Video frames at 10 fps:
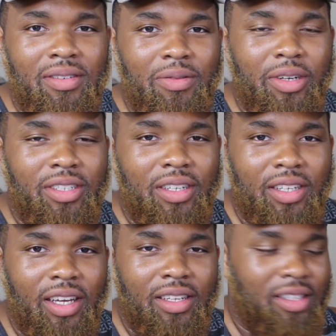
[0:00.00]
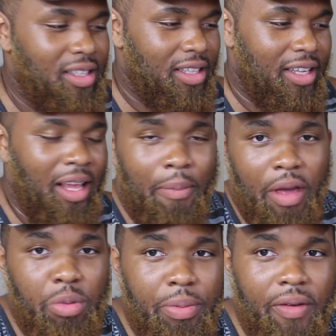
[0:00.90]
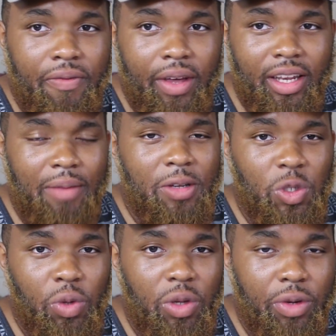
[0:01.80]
What a cheesecake. People be fake, they be sweet.